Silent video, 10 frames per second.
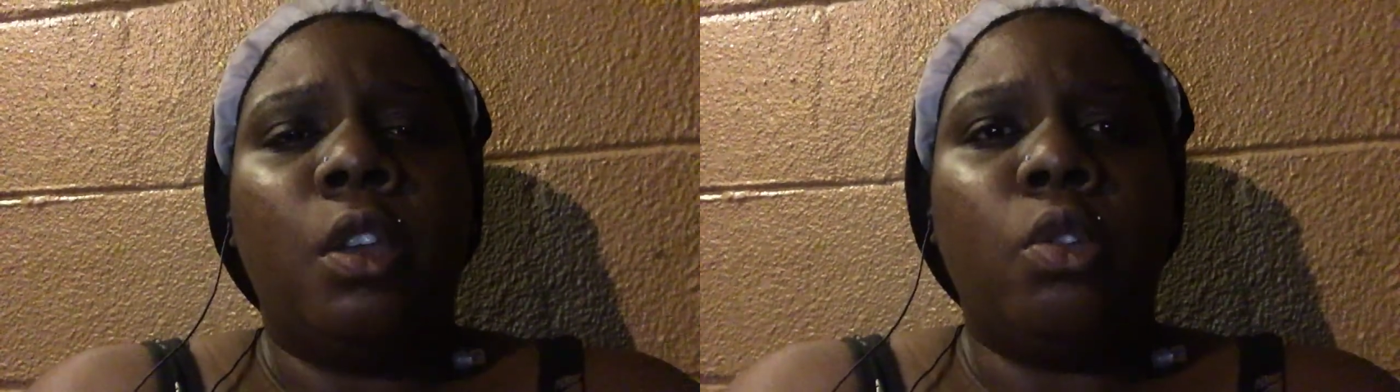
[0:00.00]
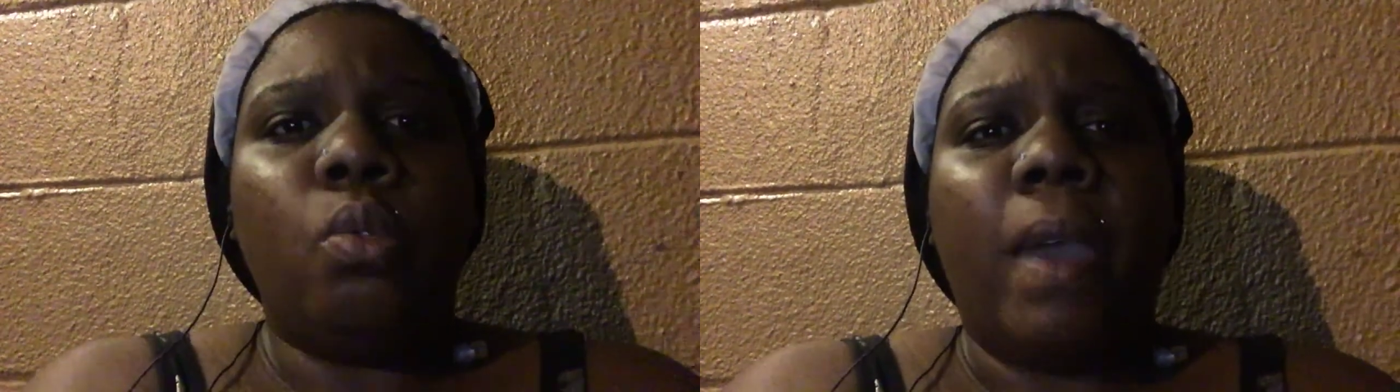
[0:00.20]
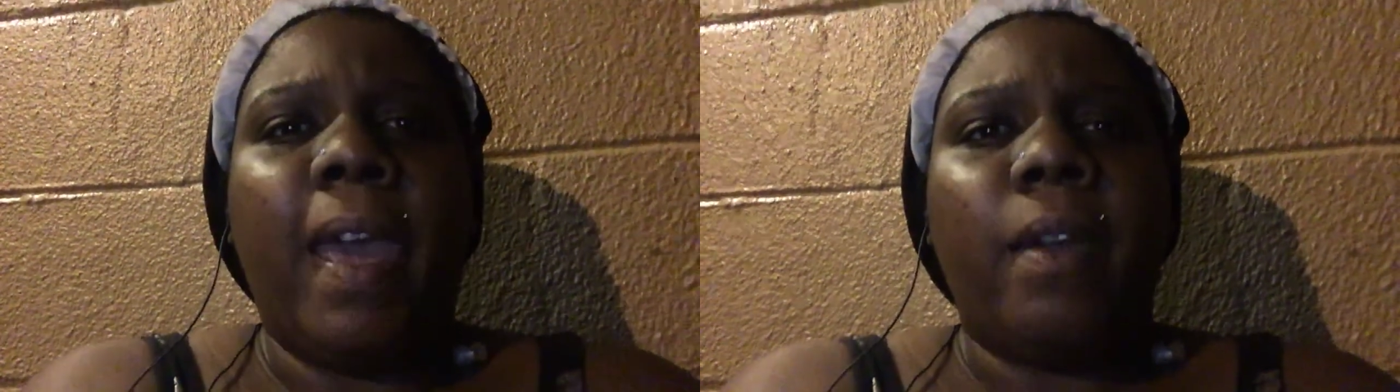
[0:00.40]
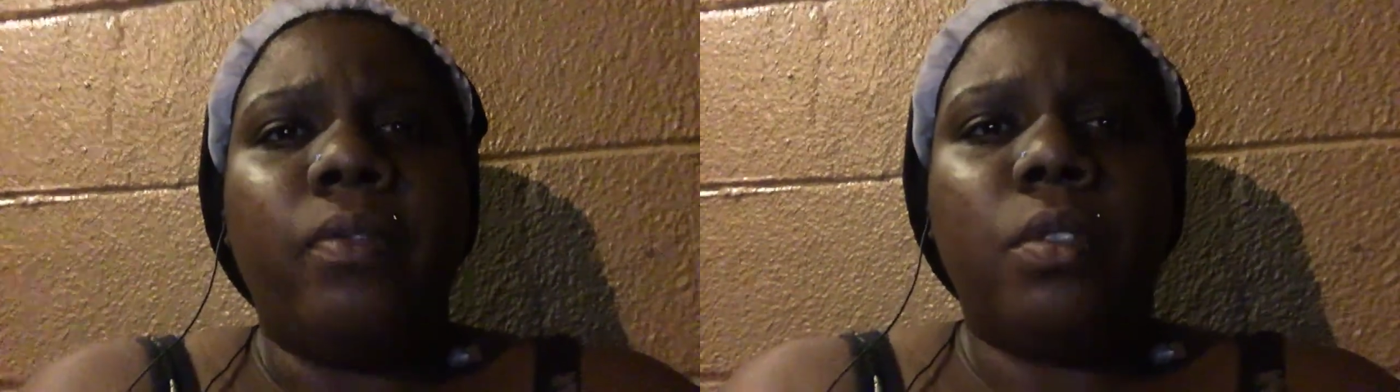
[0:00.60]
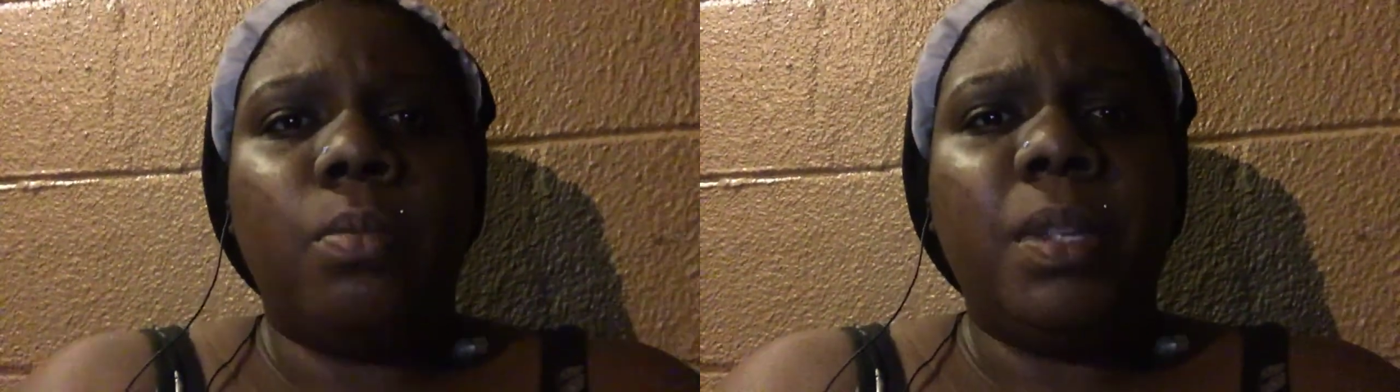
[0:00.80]
you have
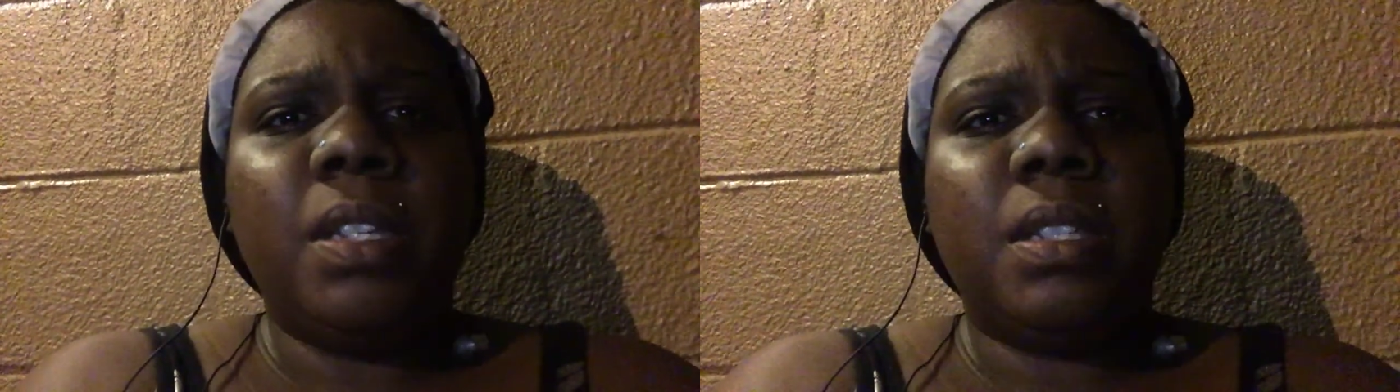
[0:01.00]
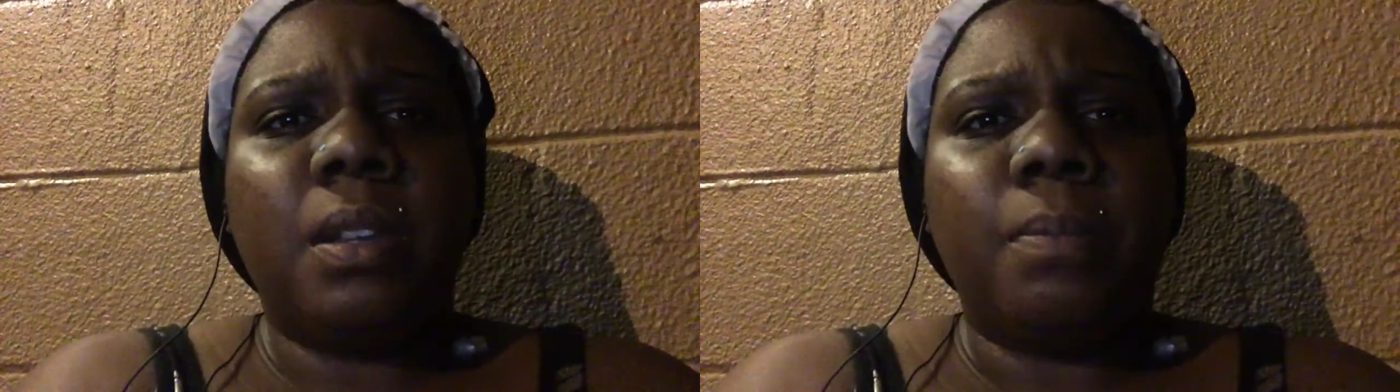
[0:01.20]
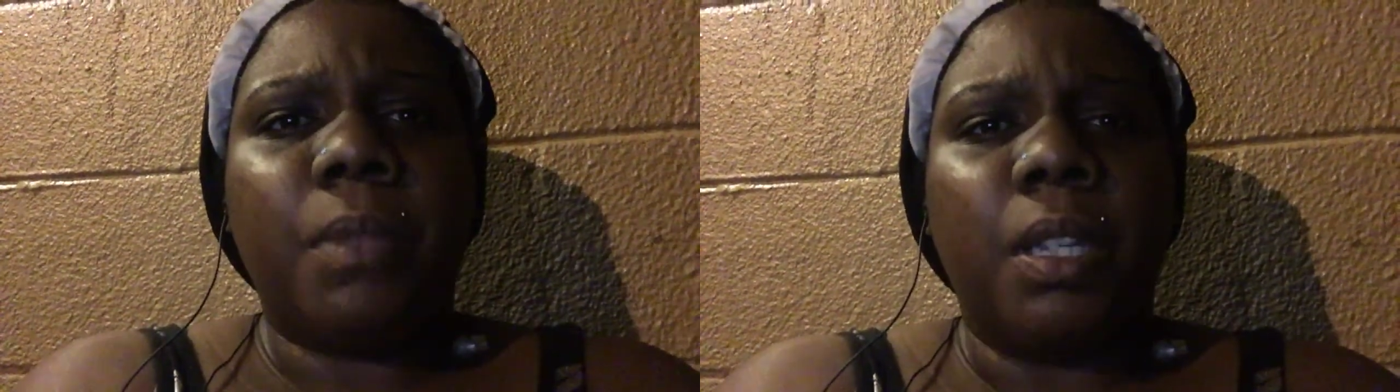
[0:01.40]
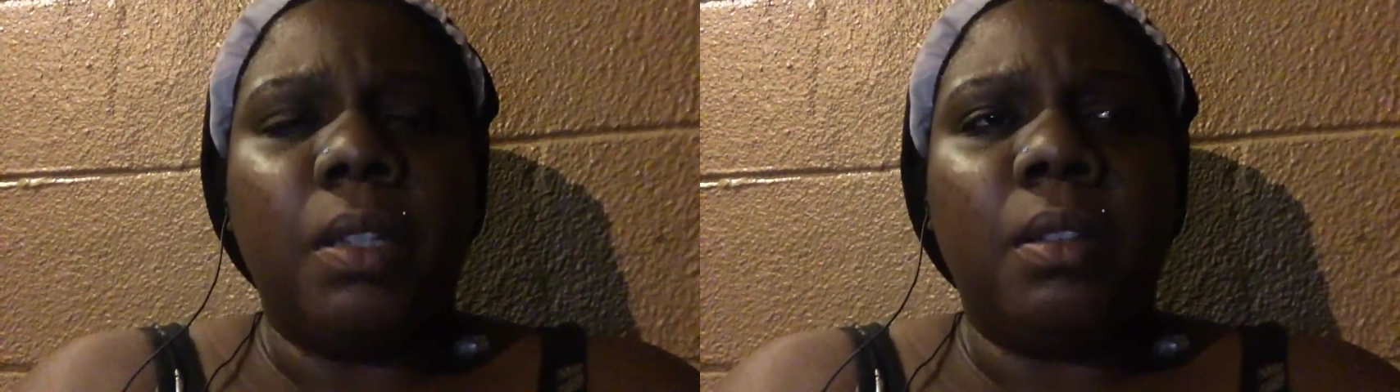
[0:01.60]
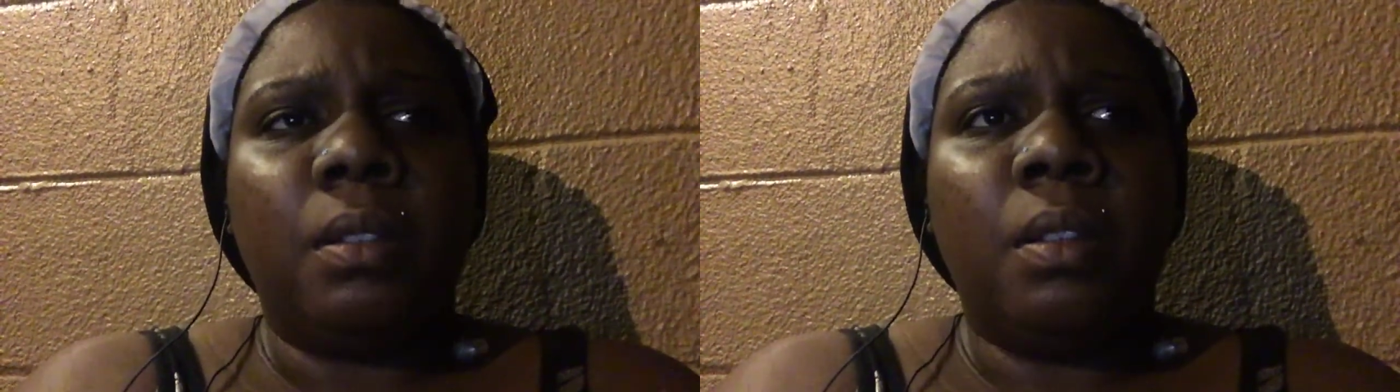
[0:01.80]
to be
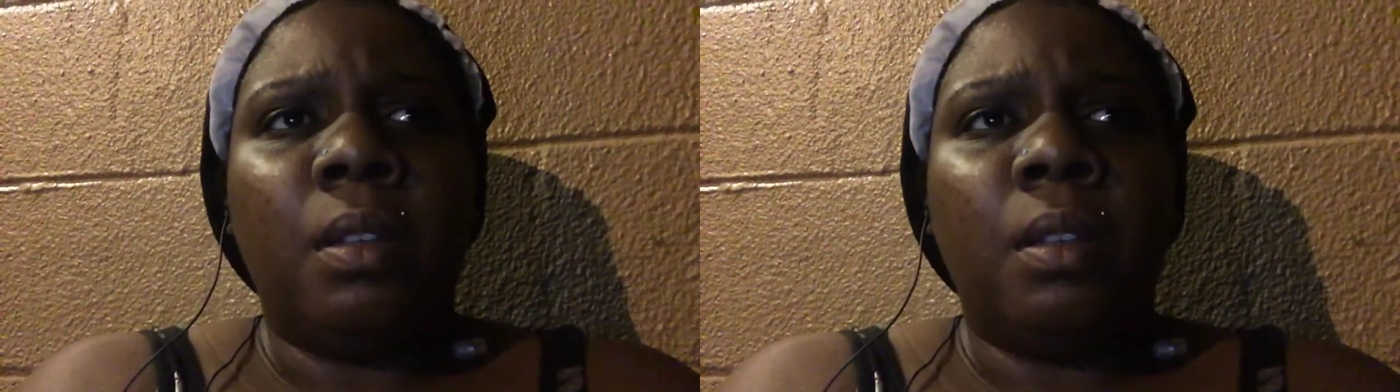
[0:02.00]
something